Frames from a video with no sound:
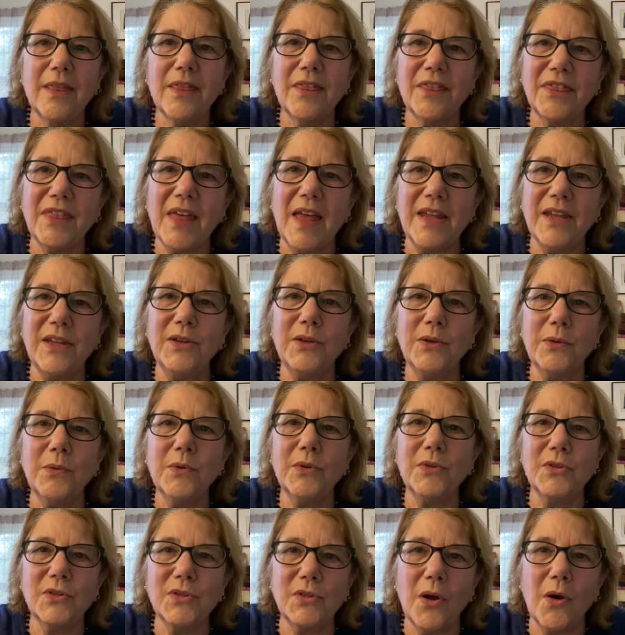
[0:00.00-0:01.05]
Thank you
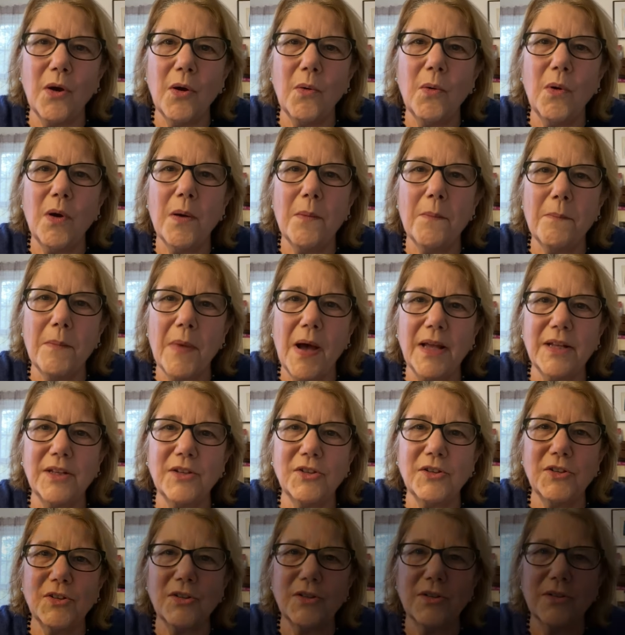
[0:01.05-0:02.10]
so
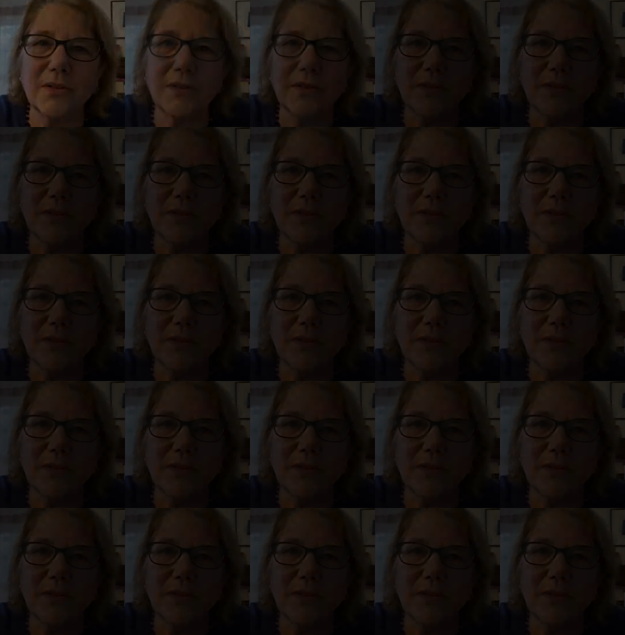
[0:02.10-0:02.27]
much.